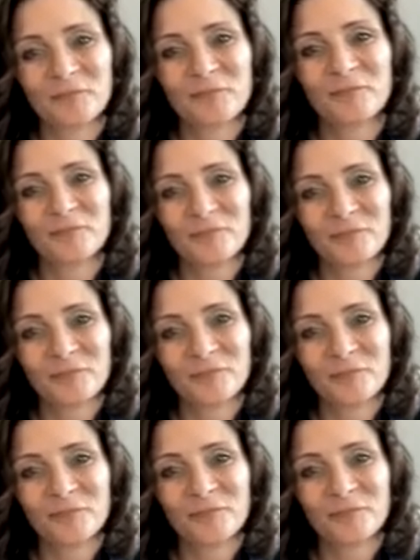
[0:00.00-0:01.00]

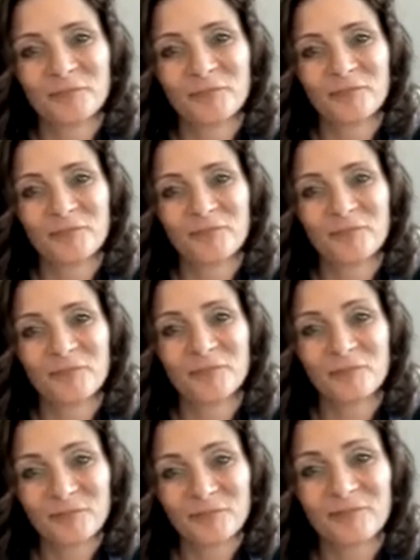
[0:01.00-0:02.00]

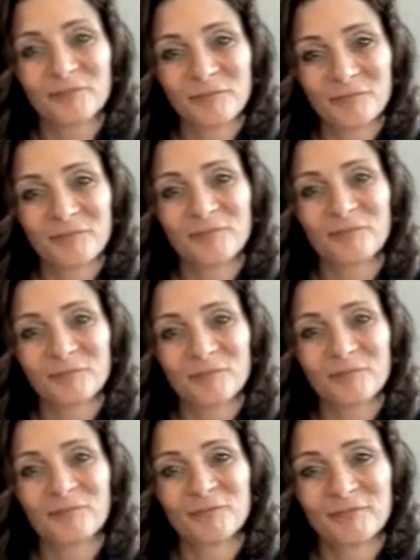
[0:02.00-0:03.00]

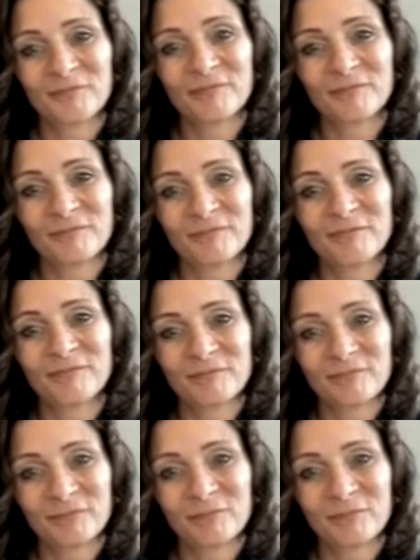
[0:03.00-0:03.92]
No words are spoken by the person on screen.